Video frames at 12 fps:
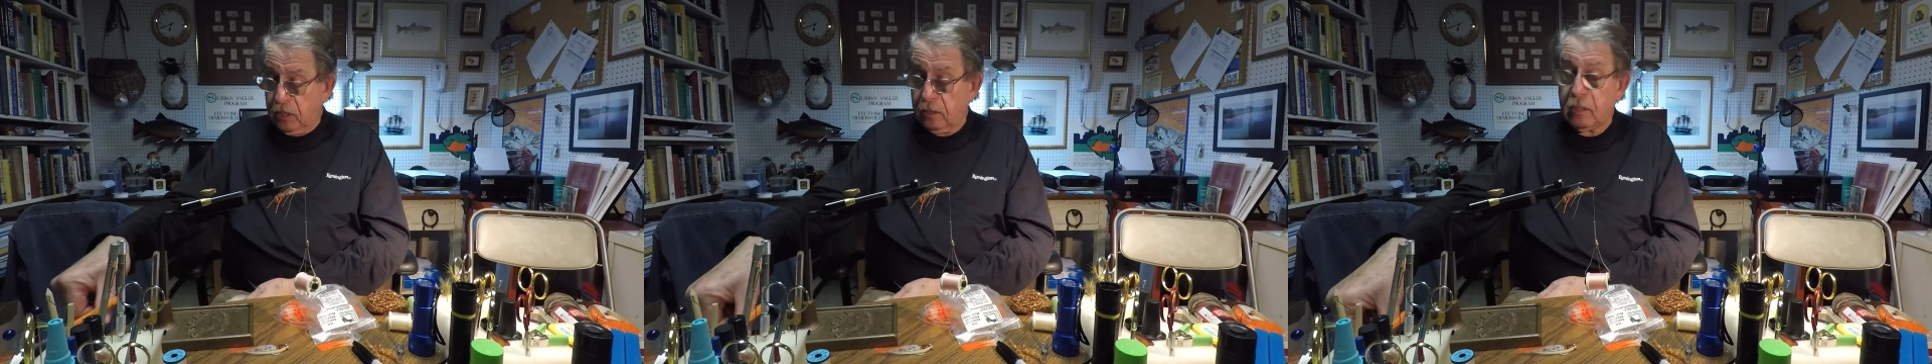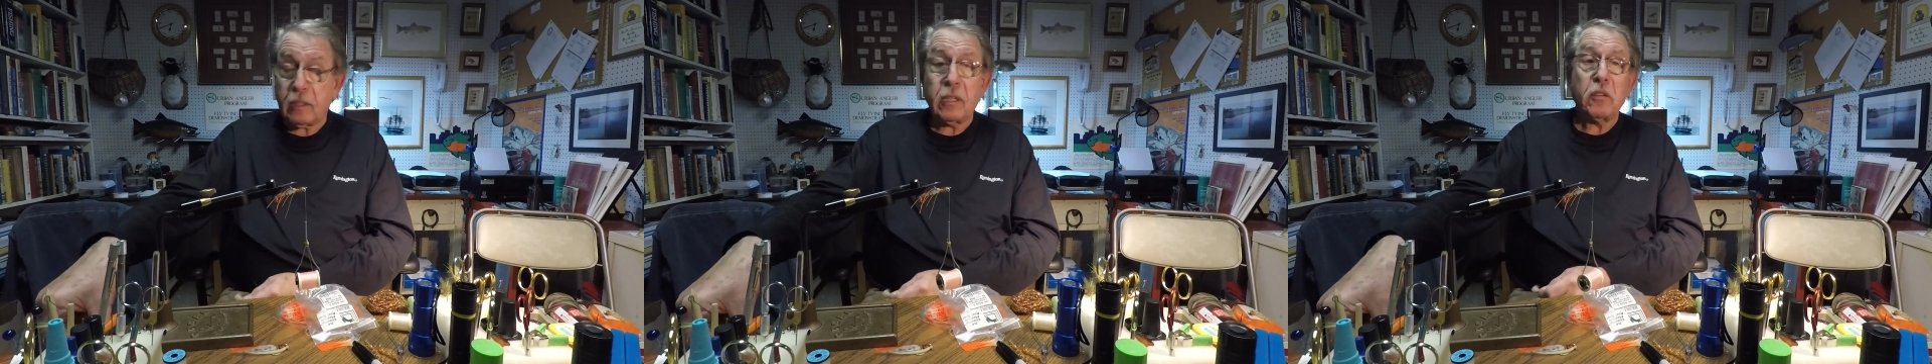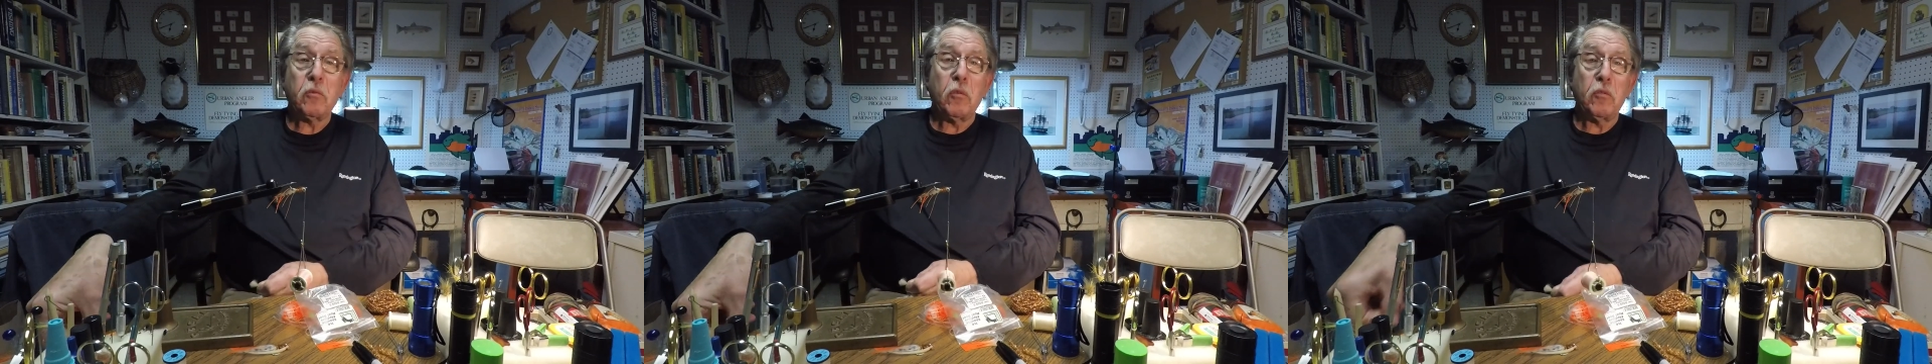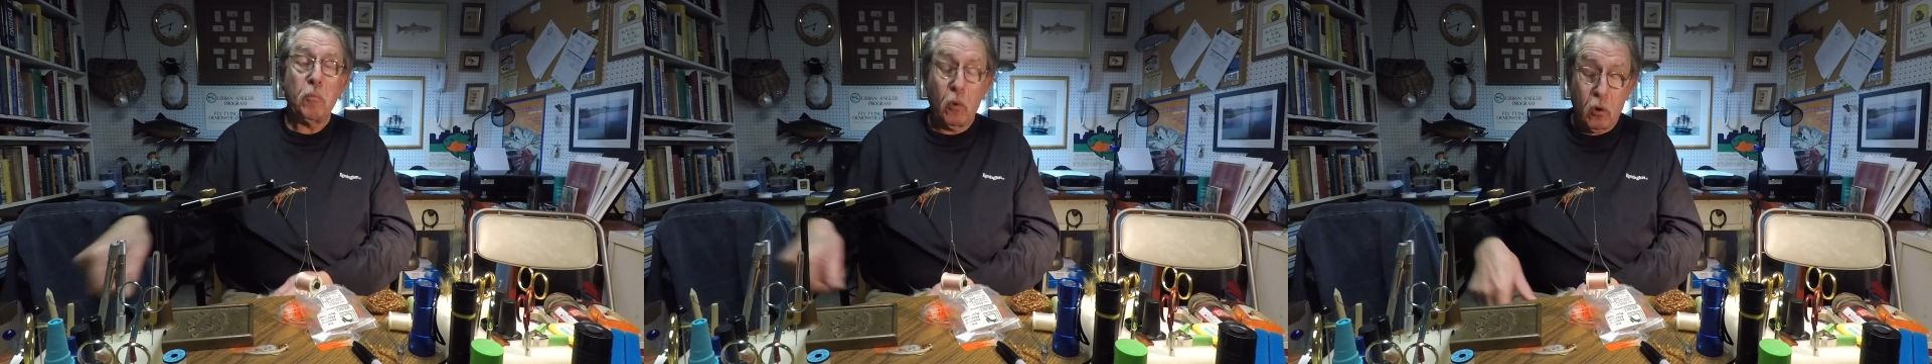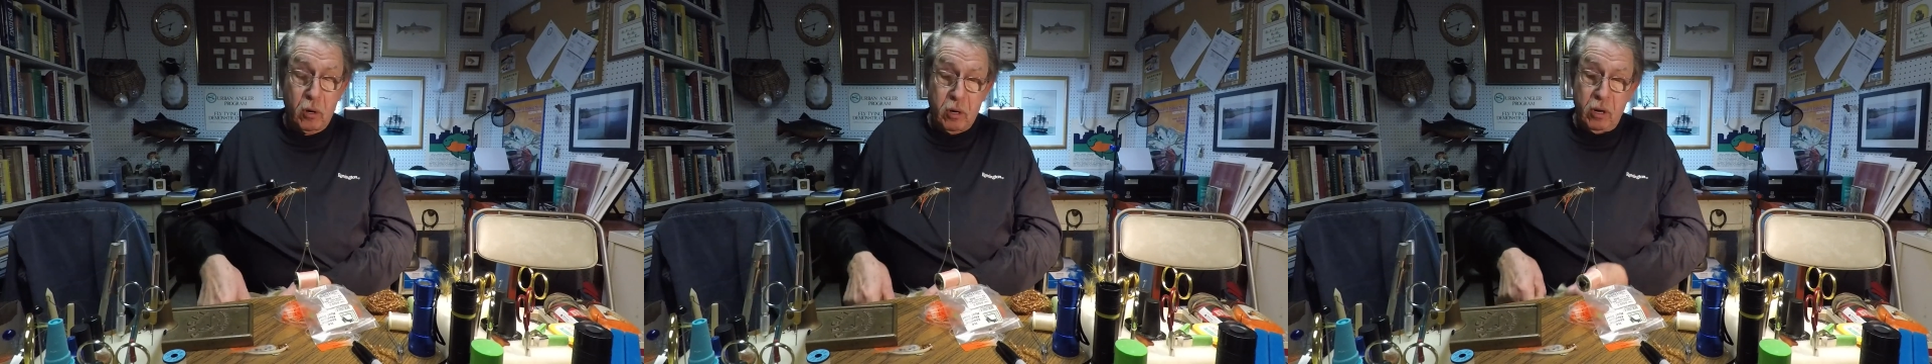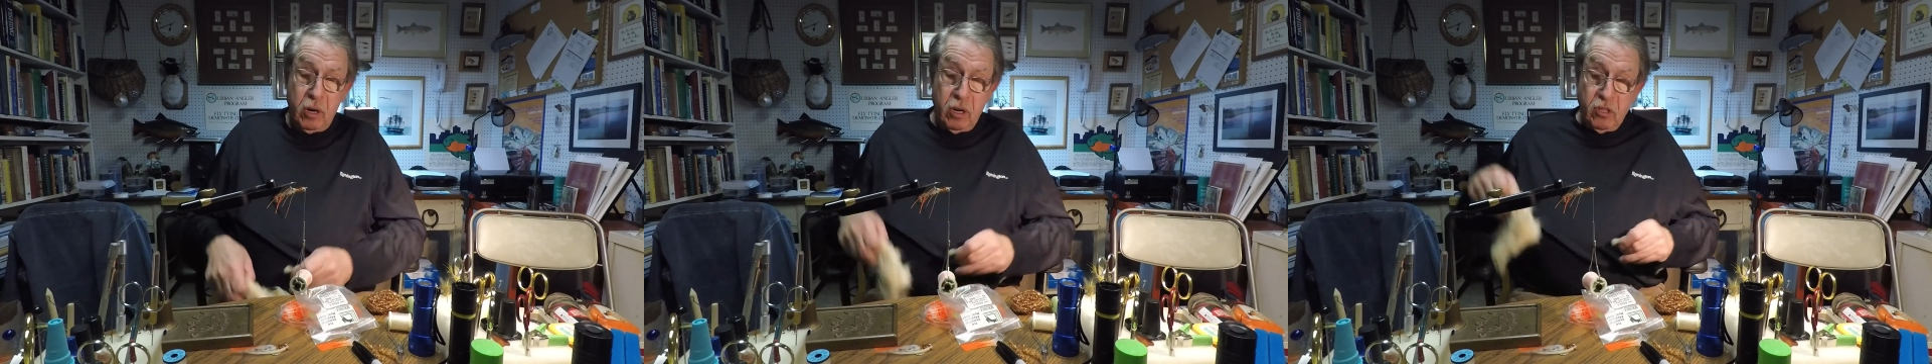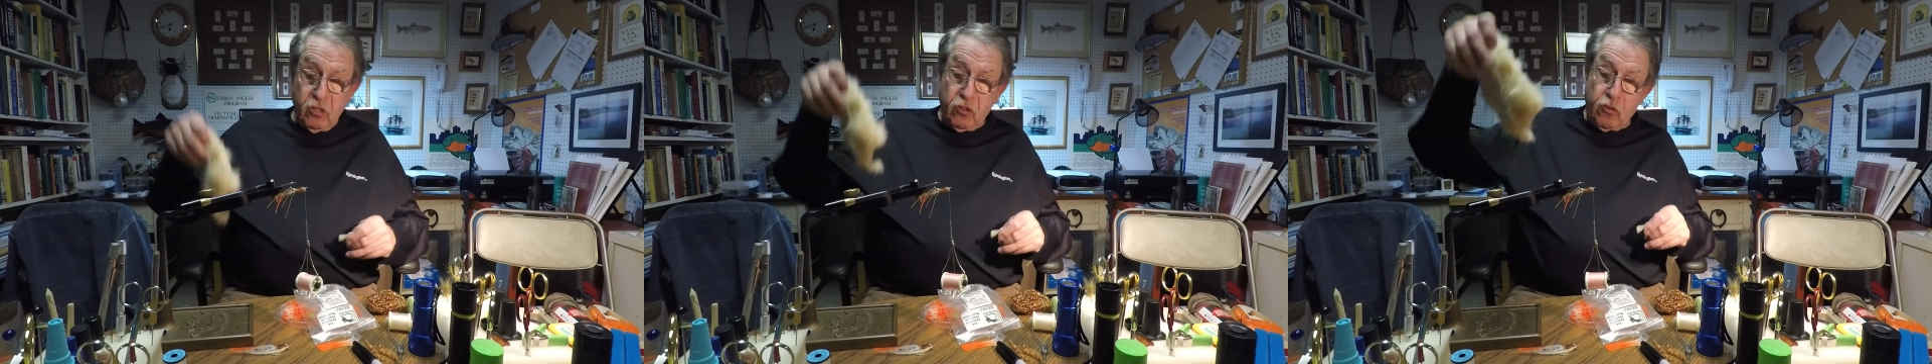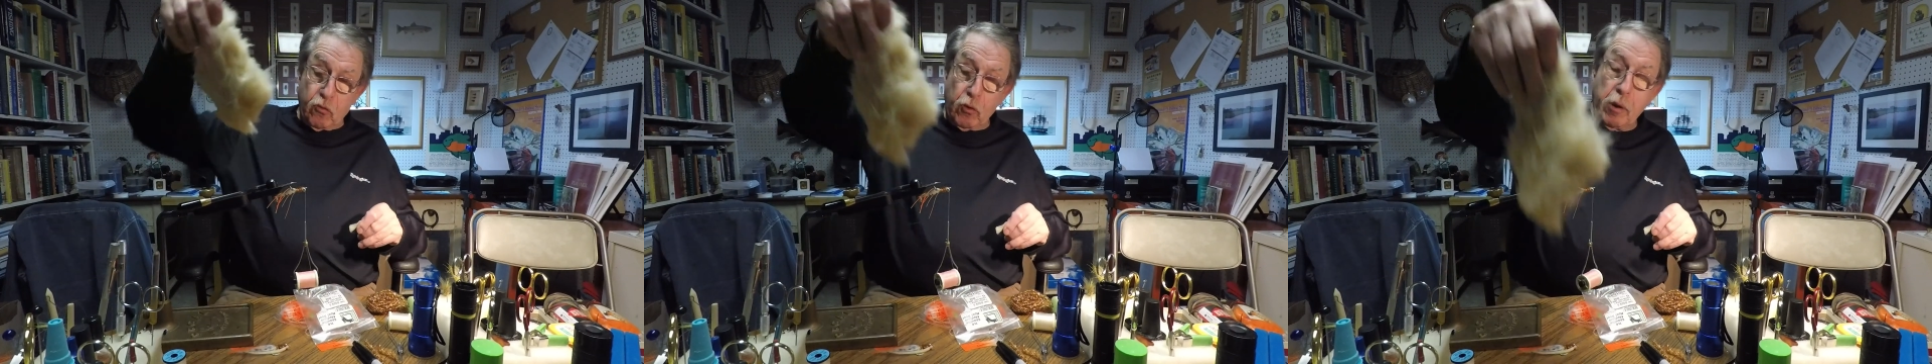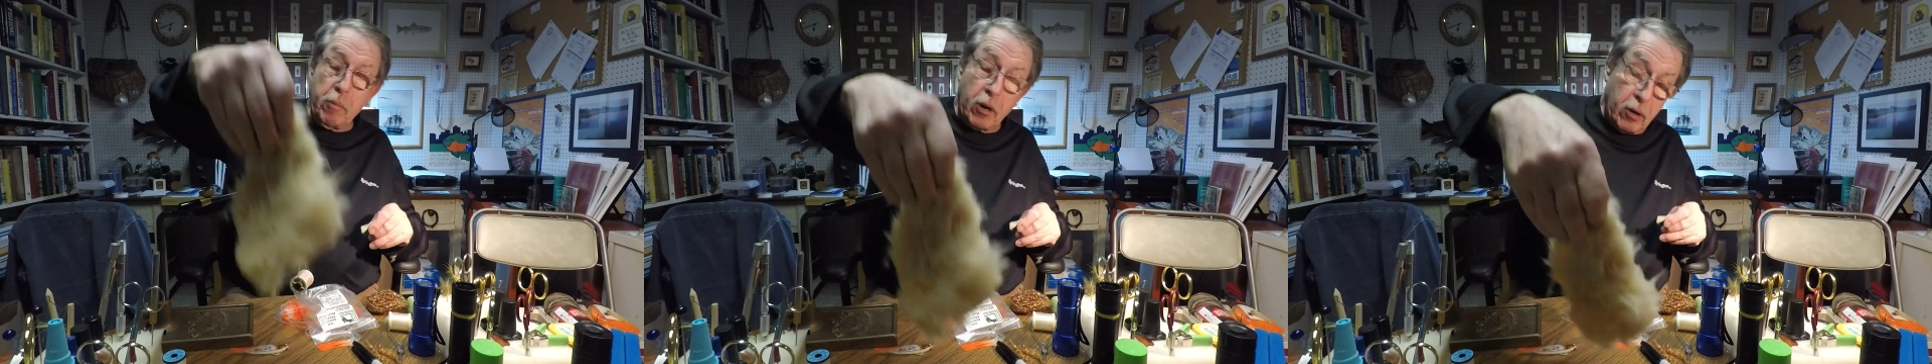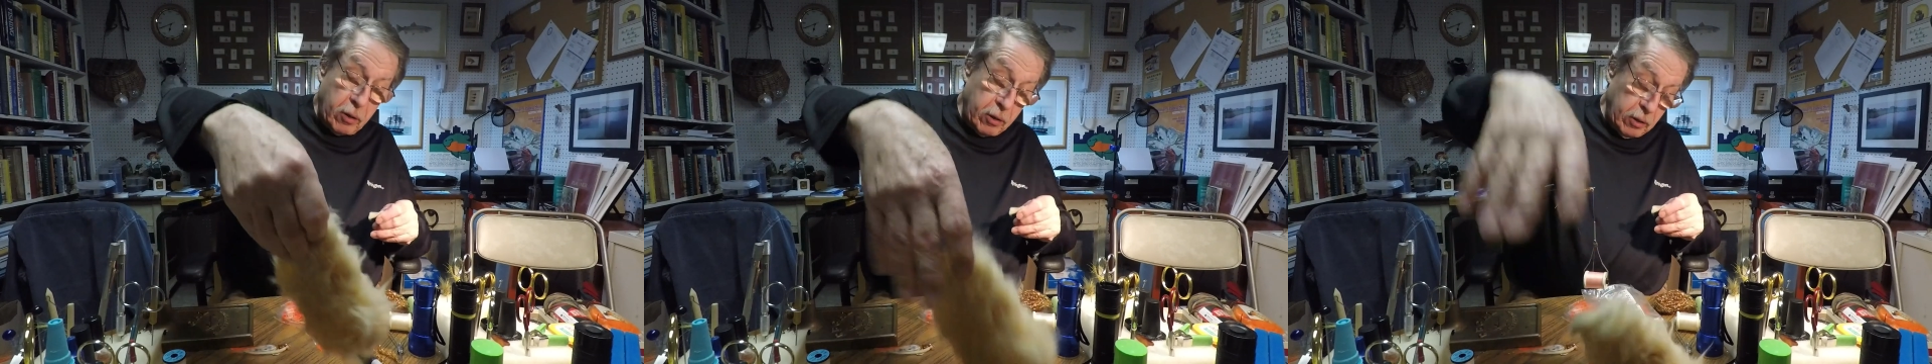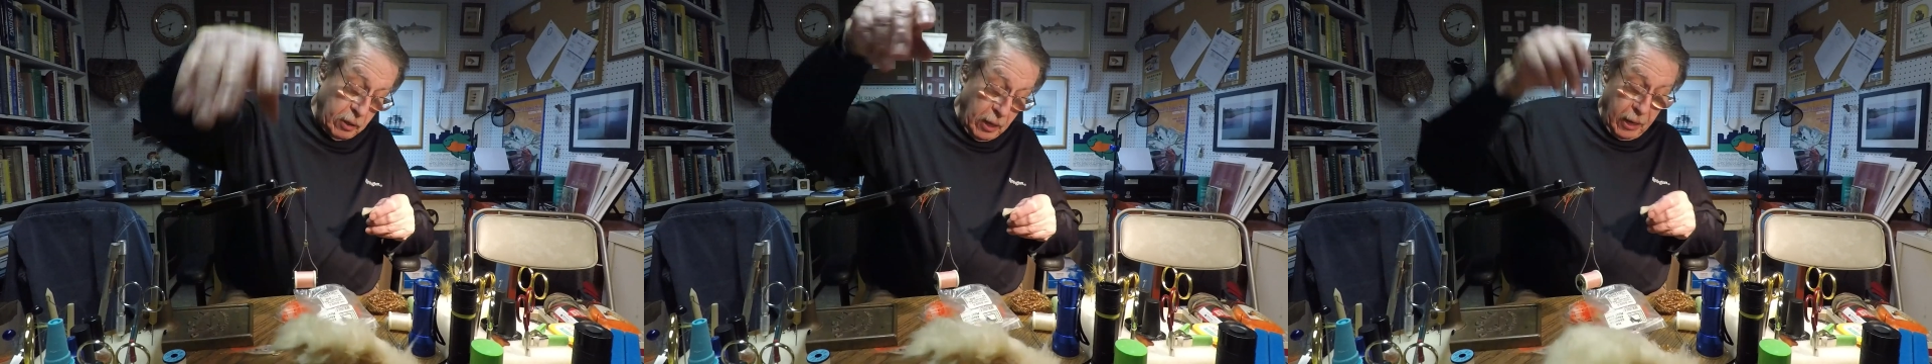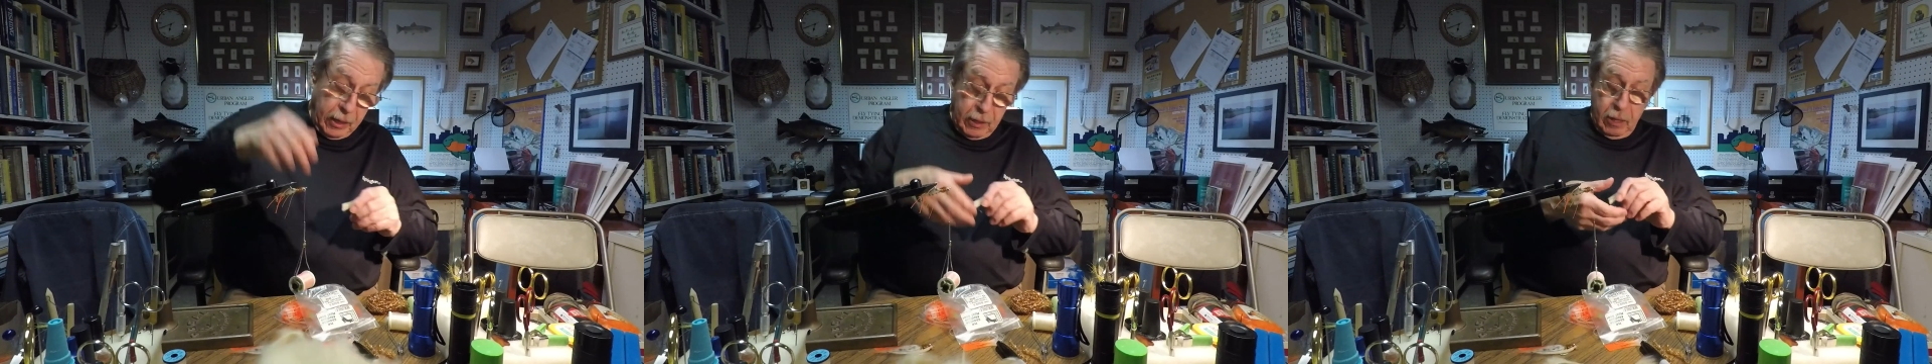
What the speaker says: that this was more streamer-like,